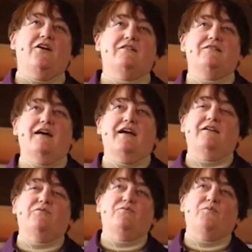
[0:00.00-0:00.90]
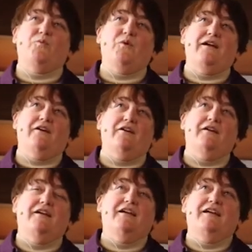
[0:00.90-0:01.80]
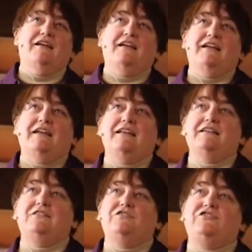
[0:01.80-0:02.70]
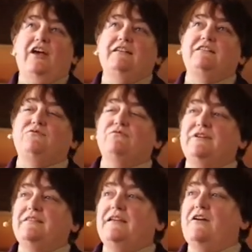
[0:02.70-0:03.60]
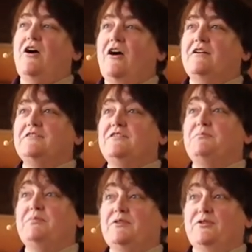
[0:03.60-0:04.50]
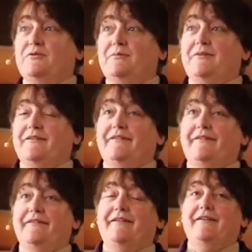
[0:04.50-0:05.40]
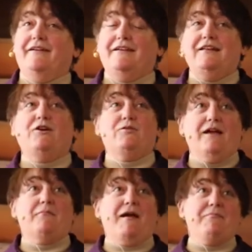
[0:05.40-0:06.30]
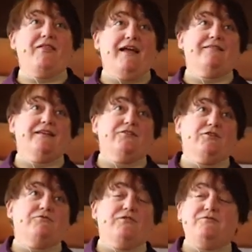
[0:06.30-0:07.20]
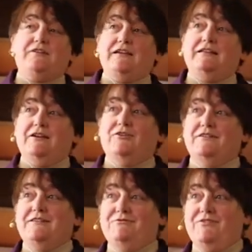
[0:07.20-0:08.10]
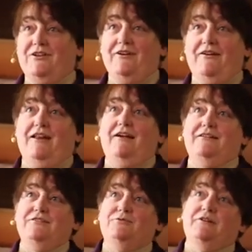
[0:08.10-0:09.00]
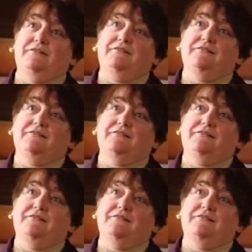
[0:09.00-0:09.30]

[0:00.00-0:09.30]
our life where it is just really hard to bloom. You know, like my plant that took 15 years to figure out how to do it.